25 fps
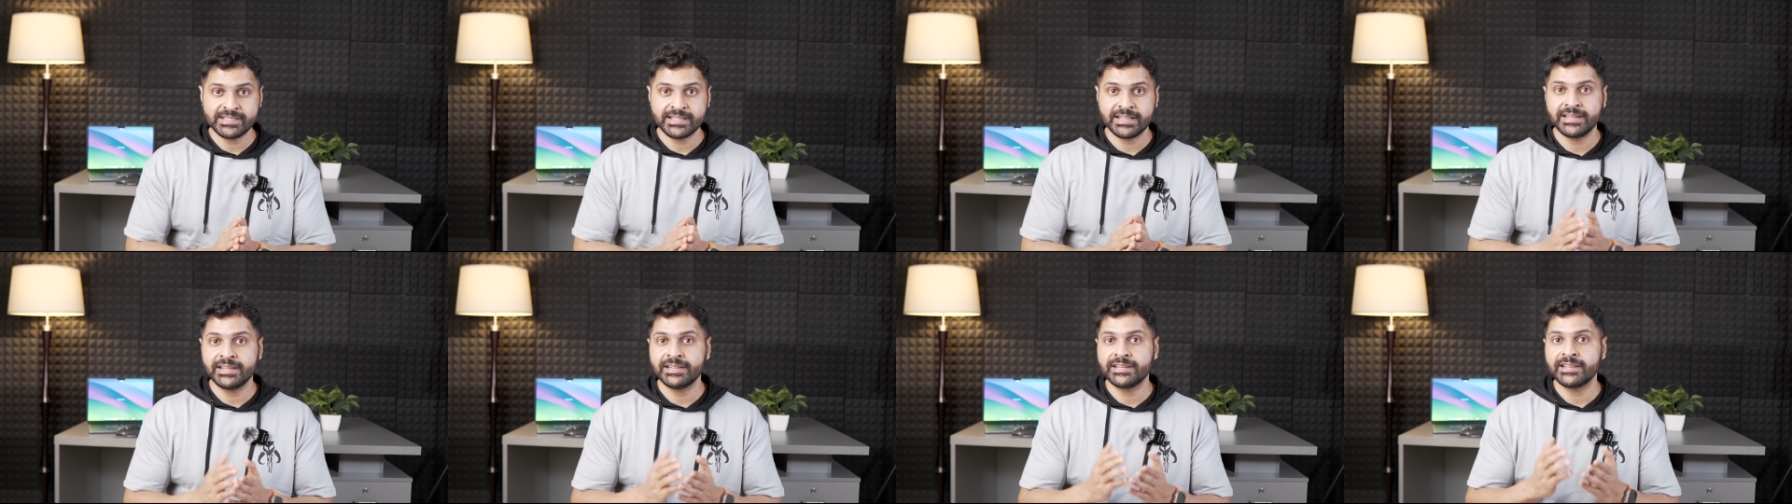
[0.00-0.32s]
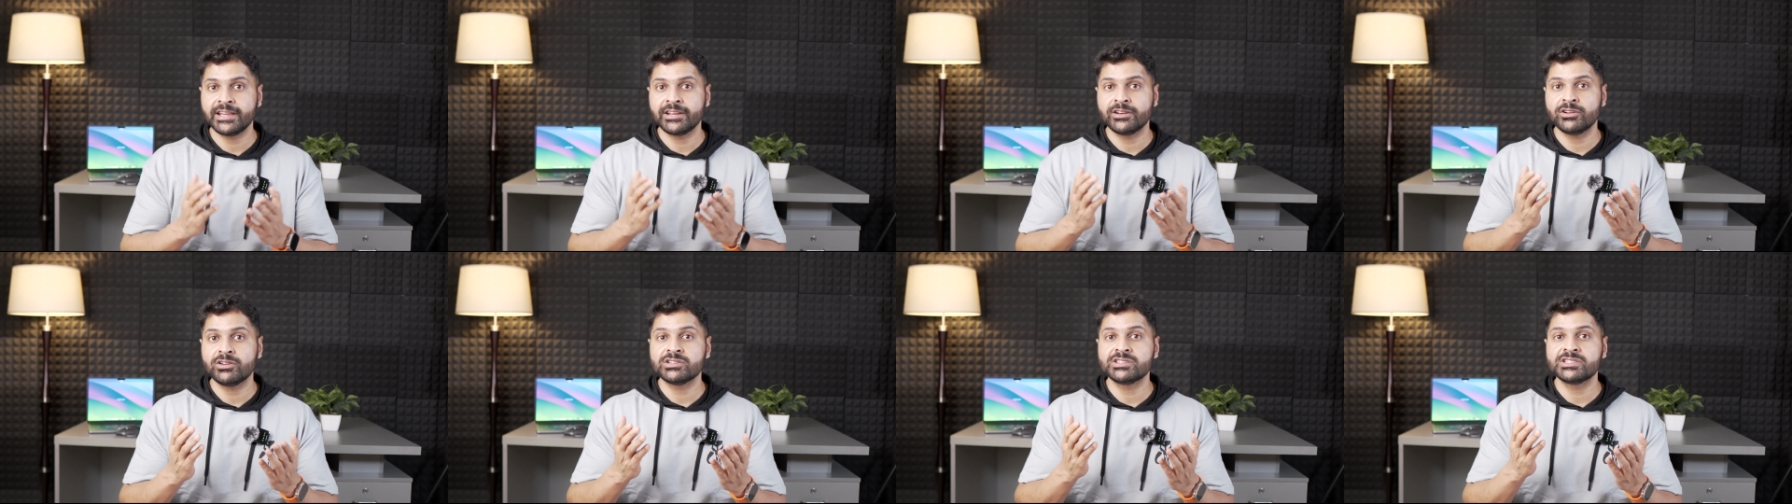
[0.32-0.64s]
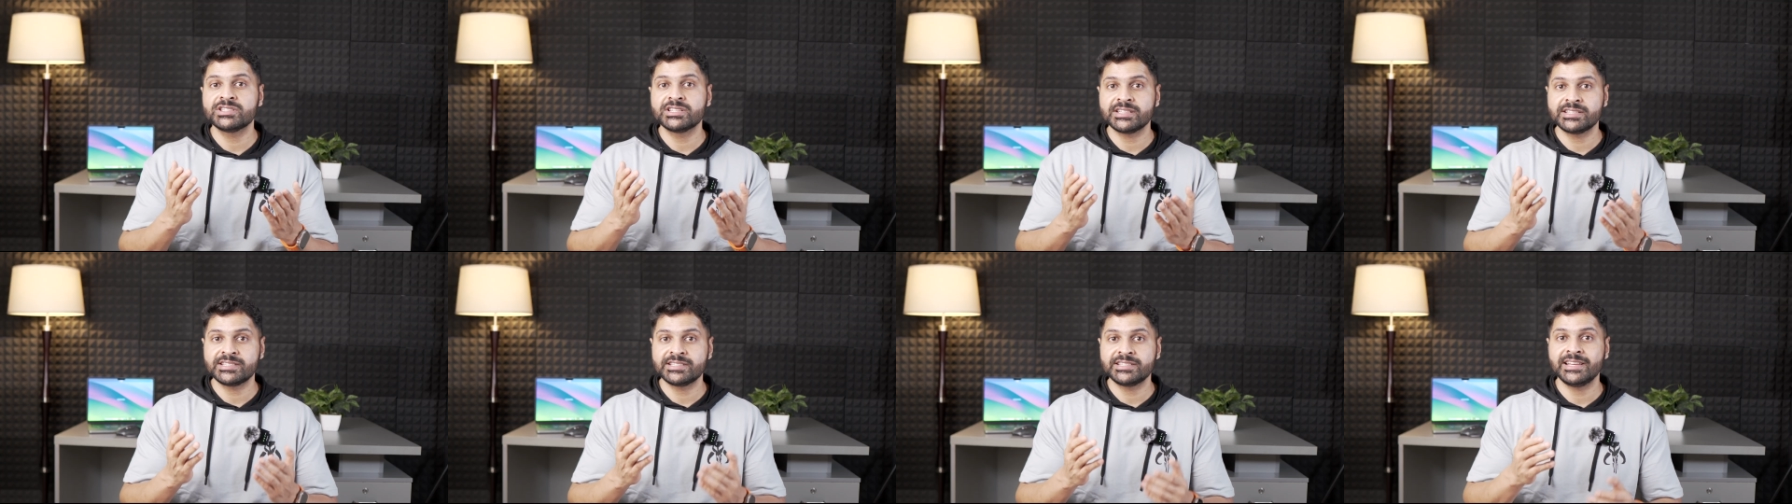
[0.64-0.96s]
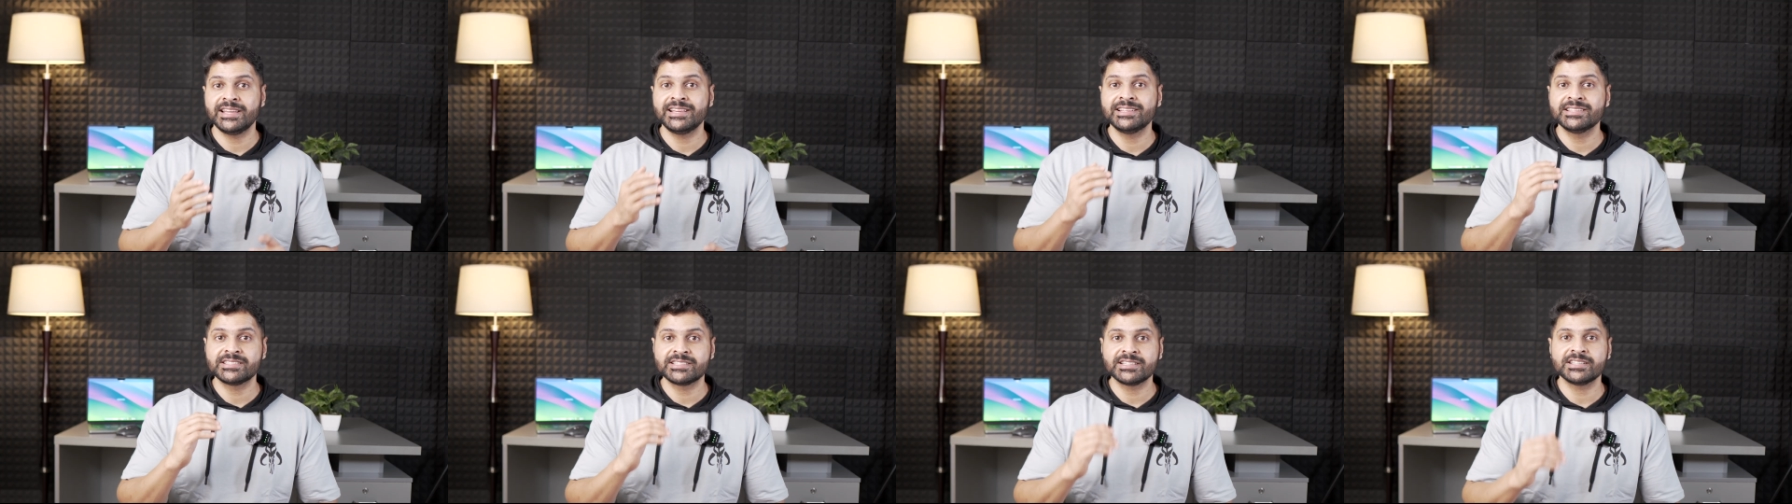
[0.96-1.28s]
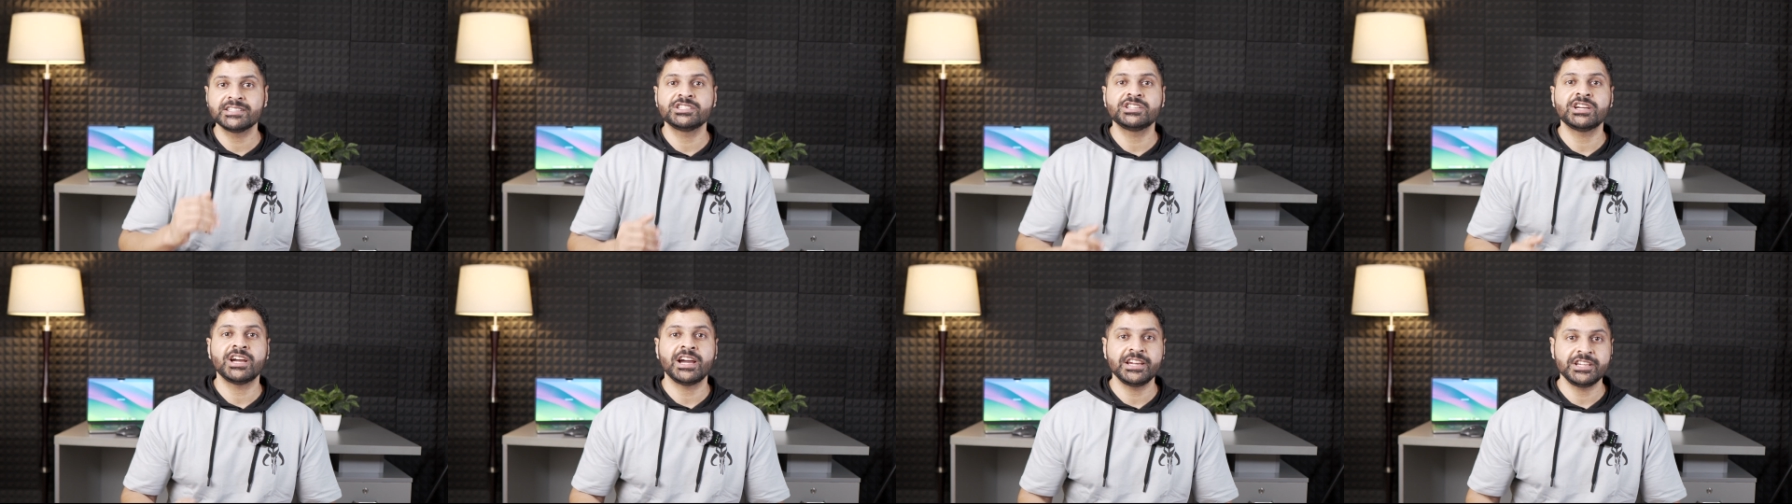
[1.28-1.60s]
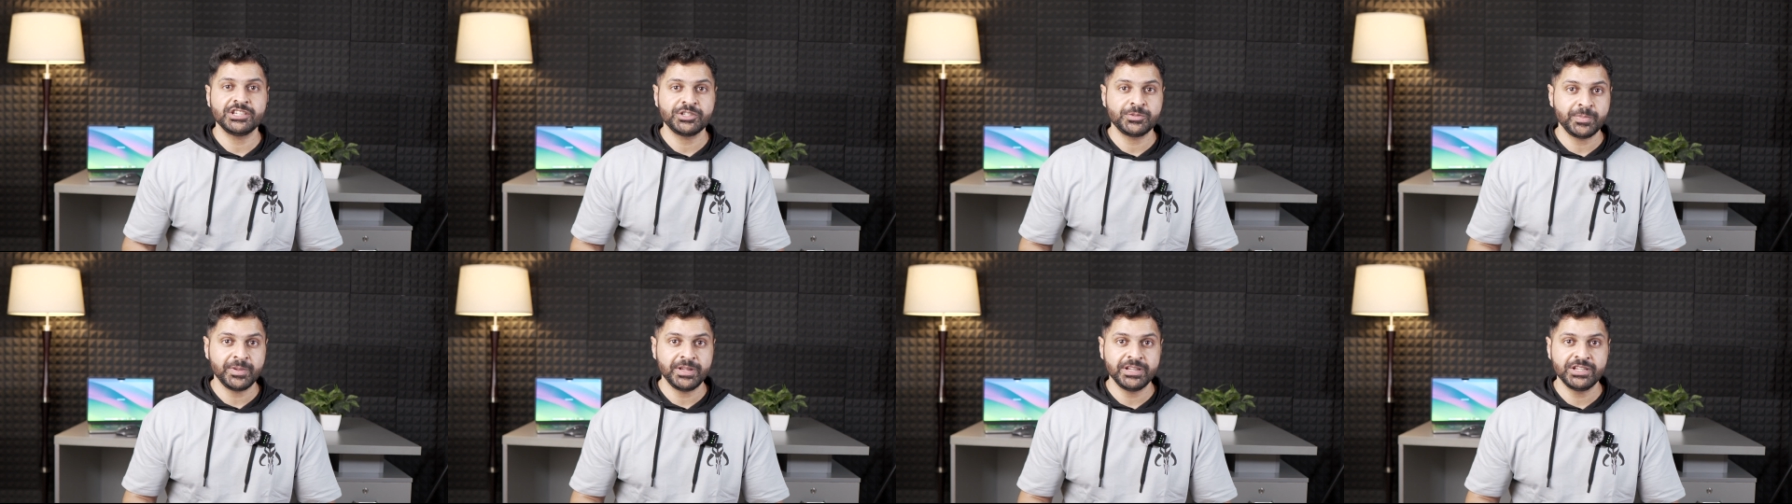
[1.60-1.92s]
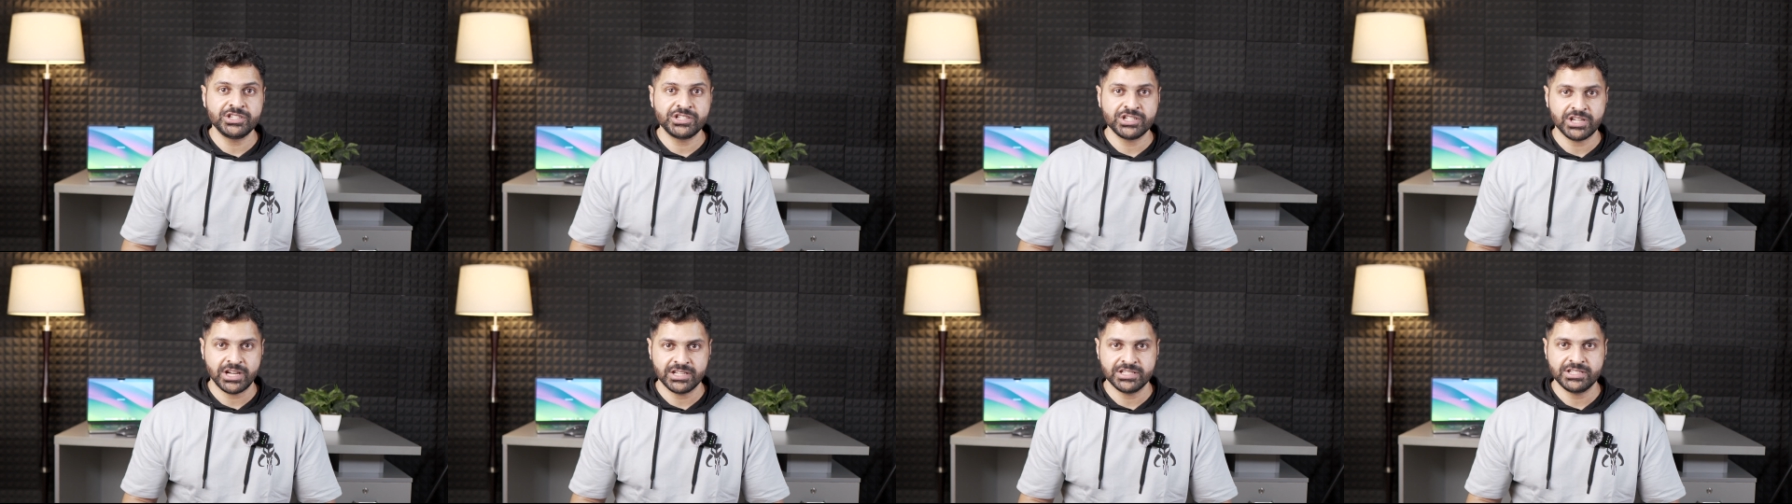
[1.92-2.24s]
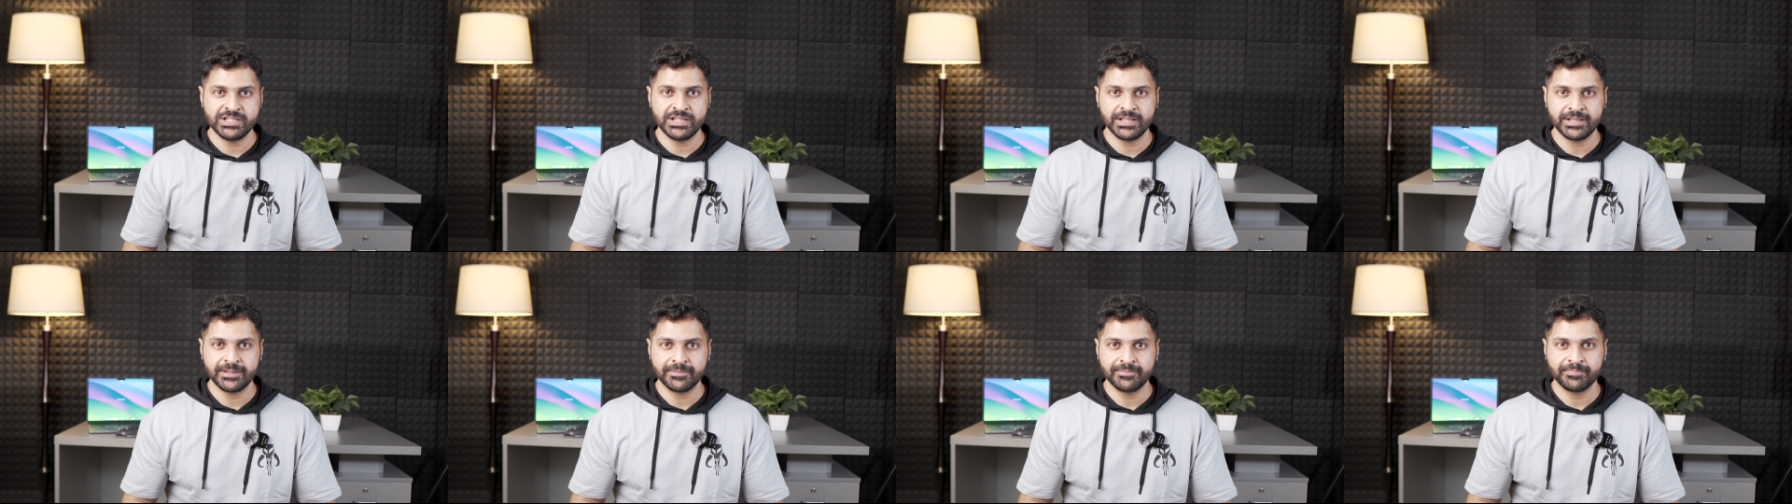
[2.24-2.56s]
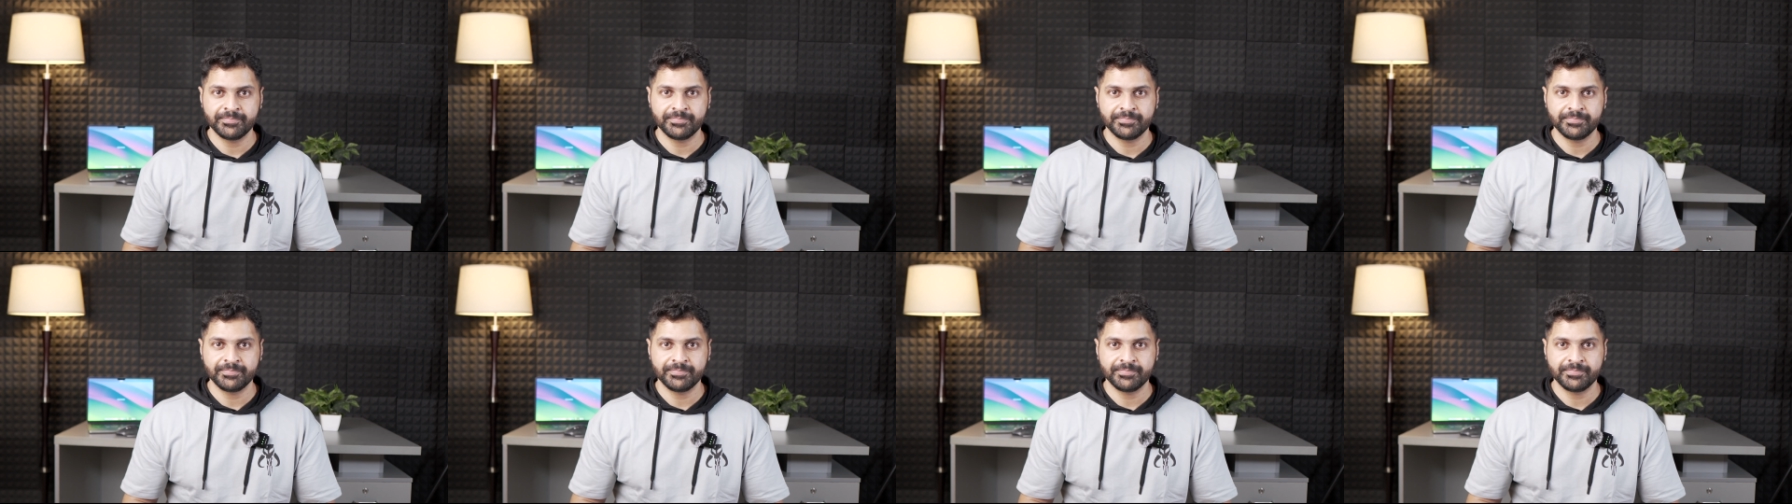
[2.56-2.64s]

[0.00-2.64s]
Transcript: and it cannot sustain such high-speed charging.